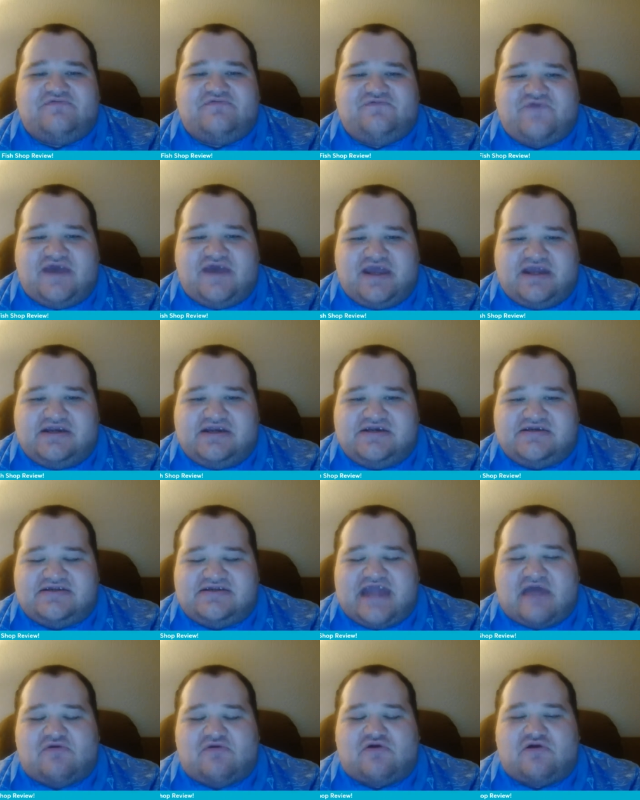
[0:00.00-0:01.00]
fish
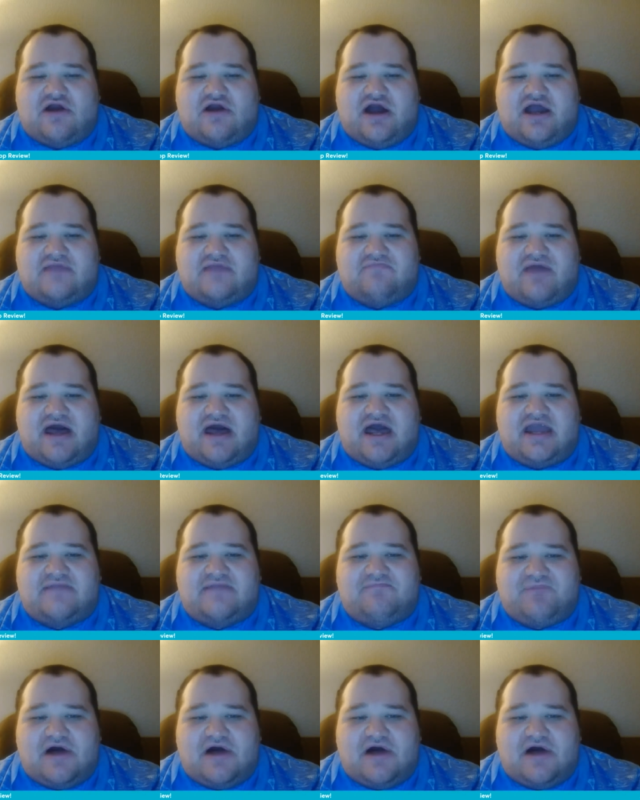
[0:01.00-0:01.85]
that were on my